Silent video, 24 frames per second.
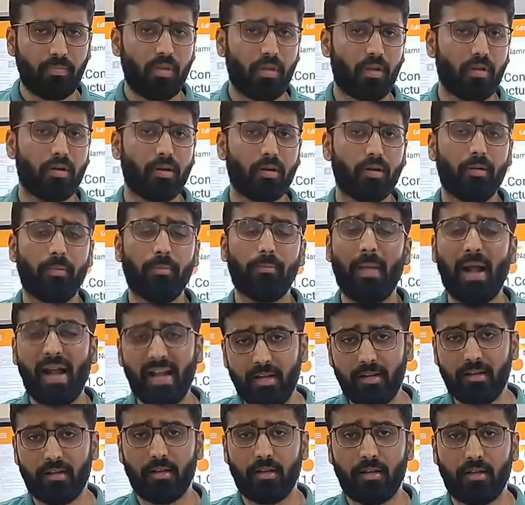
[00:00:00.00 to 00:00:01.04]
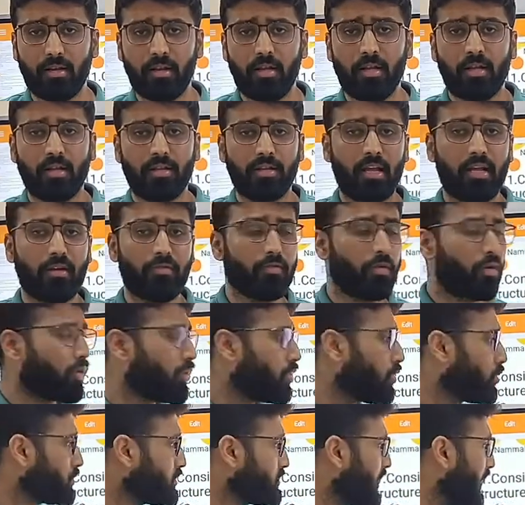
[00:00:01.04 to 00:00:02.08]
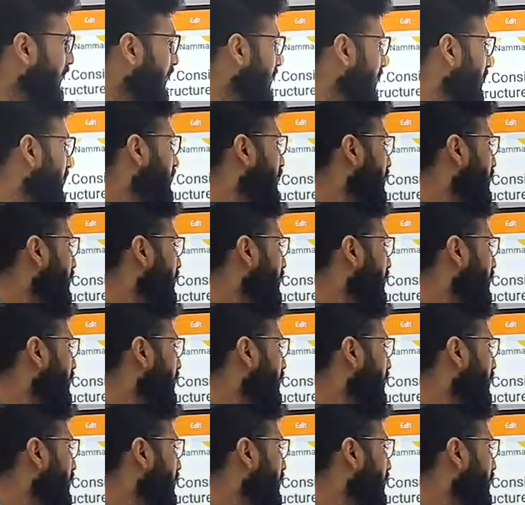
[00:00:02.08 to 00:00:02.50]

uh, mantle. Therefore, oceanic